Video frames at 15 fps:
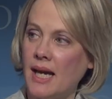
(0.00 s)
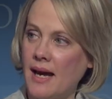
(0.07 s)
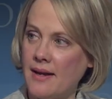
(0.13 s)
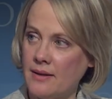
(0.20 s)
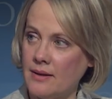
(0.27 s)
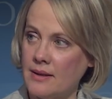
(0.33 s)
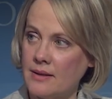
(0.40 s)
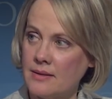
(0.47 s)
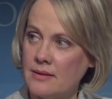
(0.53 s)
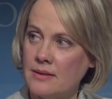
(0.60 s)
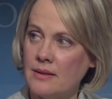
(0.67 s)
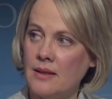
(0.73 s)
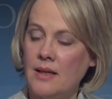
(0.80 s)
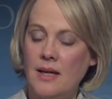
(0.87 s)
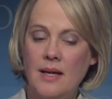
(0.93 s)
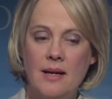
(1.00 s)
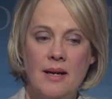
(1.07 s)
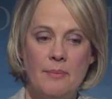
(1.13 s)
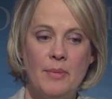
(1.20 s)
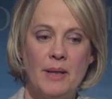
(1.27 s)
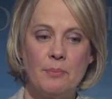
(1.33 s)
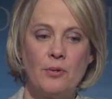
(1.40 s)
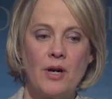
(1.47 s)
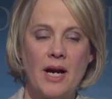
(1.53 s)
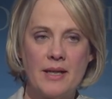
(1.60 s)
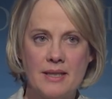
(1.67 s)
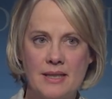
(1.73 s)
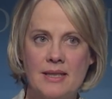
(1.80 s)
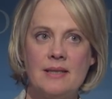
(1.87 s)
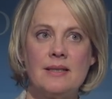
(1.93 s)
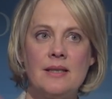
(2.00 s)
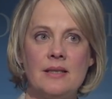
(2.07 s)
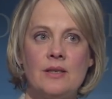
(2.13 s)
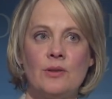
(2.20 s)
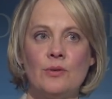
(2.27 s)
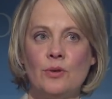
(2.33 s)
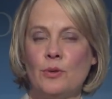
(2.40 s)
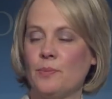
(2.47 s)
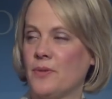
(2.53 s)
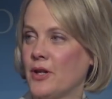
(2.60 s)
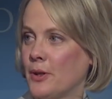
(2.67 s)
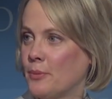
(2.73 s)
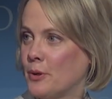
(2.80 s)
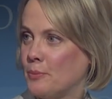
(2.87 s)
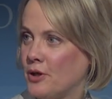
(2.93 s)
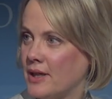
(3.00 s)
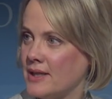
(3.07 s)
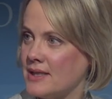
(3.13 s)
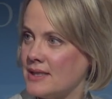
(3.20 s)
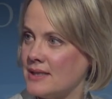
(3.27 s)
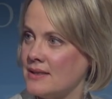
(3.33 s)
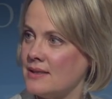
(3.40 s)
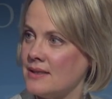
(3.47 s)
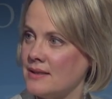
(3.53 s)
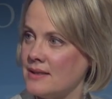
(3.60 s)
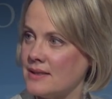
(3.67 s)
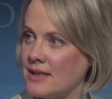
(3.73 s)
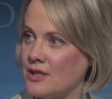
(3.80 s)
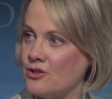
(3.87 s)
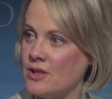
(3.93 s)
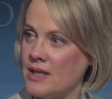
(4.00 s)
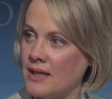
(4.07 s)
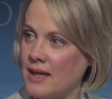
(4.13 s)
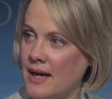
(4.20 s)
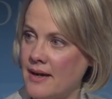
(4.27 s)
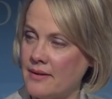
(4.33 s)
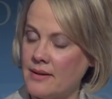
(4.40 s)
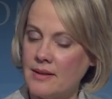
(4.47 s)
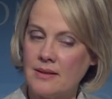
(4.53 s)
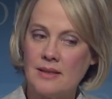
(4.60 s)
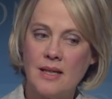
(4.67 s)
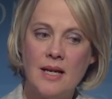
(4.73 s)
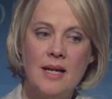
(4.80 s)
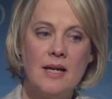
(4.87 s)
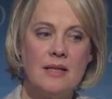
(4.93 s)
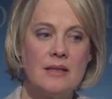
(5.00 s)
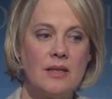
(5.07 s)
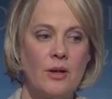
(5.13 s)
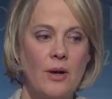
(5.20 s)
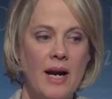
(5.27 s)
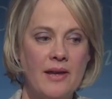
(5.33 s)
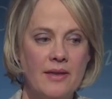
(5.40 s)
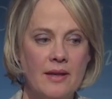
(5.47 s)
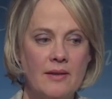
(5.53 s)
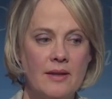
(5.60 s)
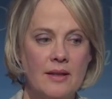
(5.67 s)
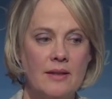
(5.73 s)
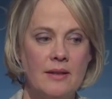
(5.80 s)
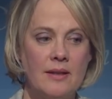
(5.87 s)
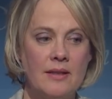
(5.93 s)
Catholics, but Protestants as a group, there are more Protestants in this country than Catholics. So I think that